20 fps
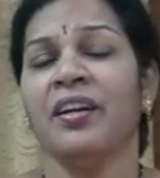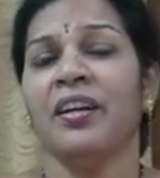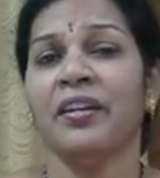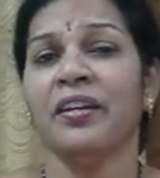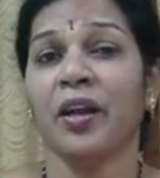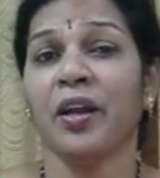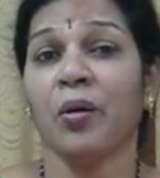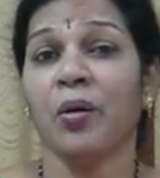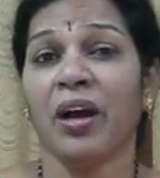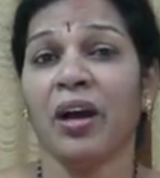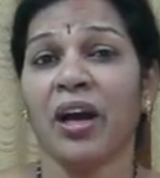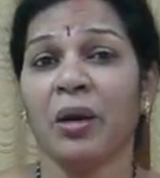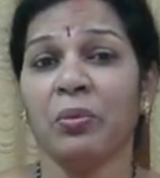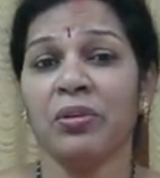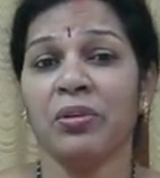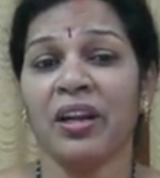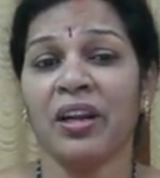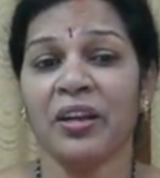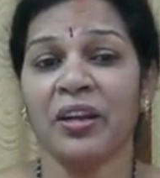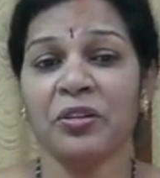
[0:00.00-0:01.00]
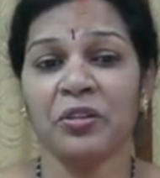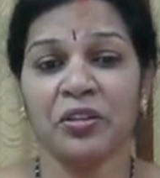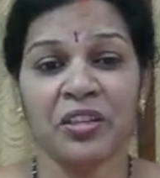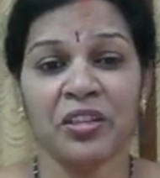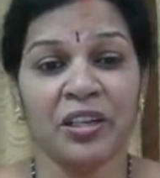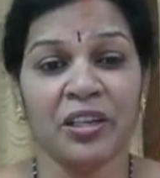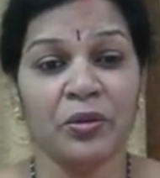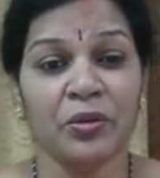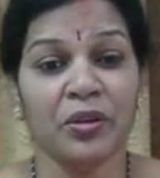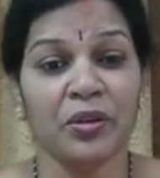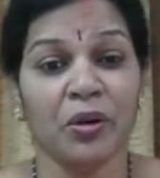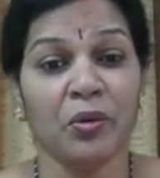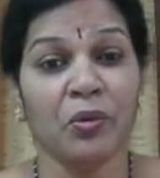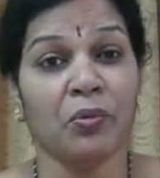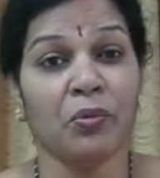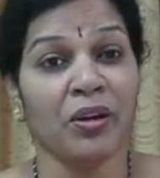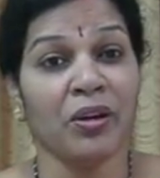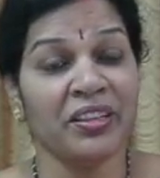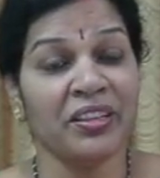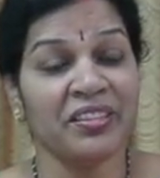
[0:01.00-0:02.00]
Now, I would like to tell you now
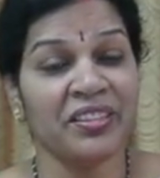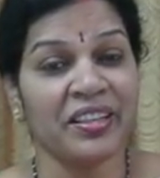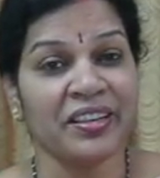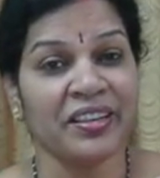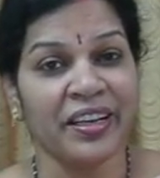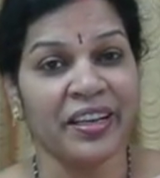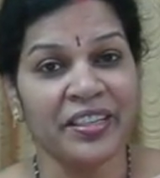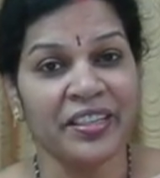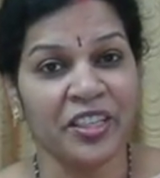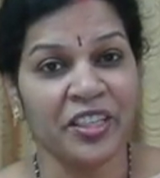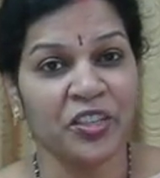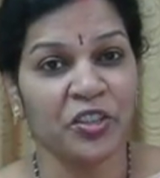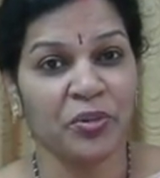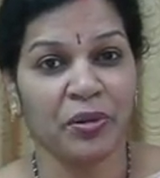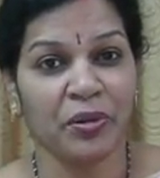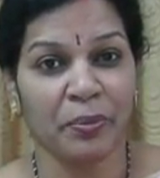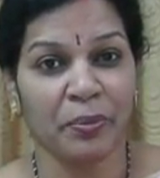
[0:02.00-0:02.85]
what is the right age for